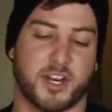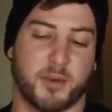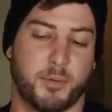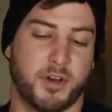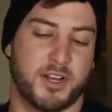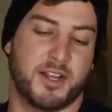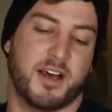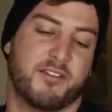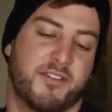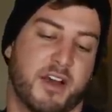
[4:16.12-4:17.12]
gonna put in
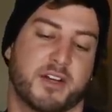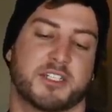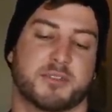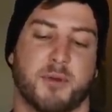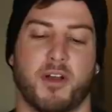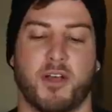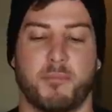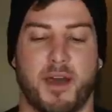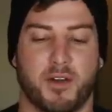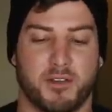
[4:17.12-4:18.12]
a very small
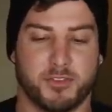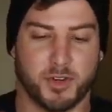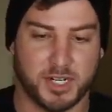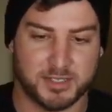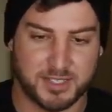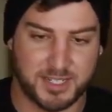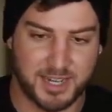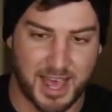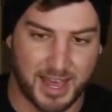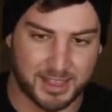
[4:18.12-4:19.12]
amount of
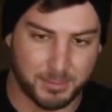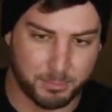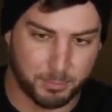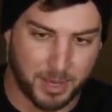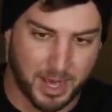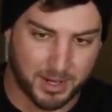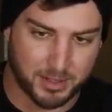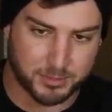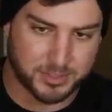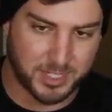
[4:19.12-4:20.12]
grenadine at the
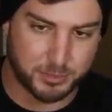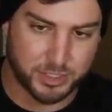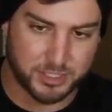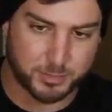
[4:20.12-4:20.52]
bottom. Same shit as